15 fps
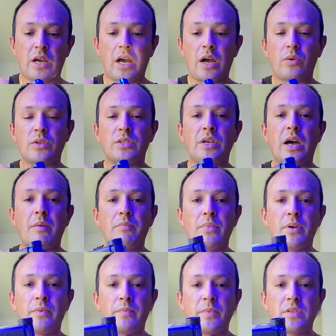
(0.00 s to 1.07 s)
Aquatop
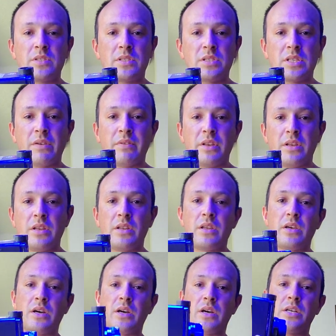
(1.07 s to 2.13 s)

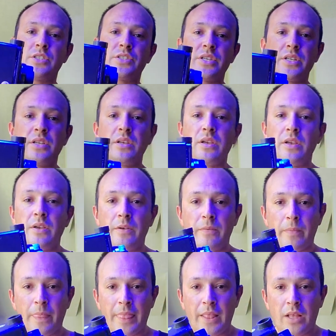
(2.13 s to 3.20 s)
700
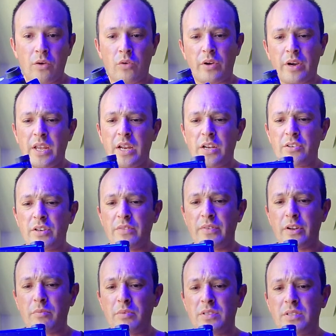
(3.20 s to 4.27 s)
or 800 if
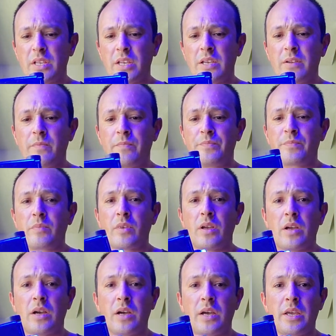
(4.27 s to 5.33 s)
I'm not mistaken,
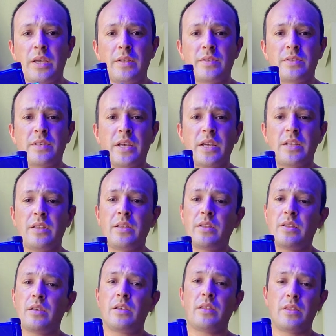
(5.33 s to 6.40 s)
inside
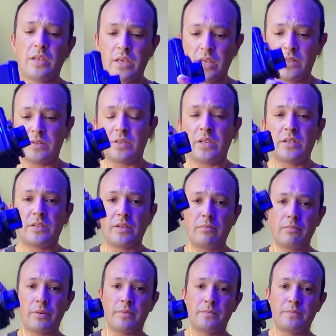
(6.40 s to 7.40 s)
the inside sump,